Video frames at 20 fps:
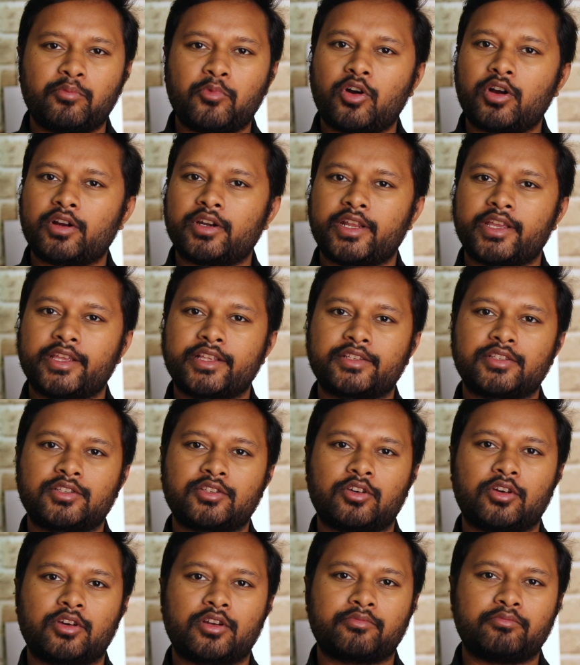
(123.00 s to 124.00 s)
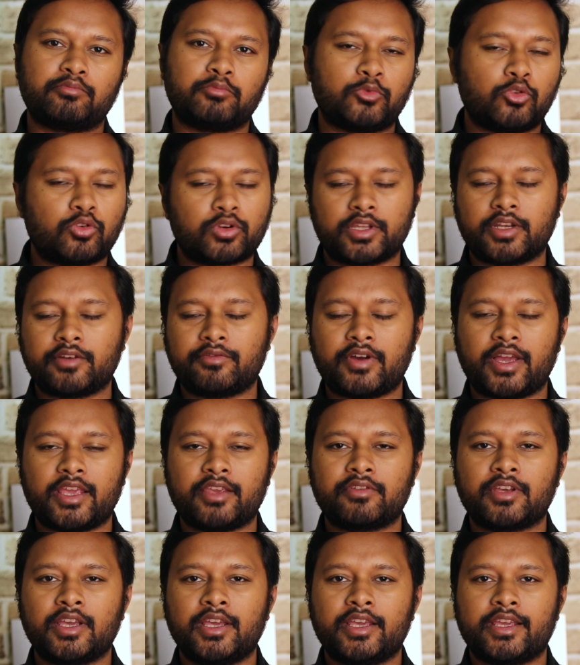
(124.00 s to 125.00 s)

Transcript: mock tests or more than 5,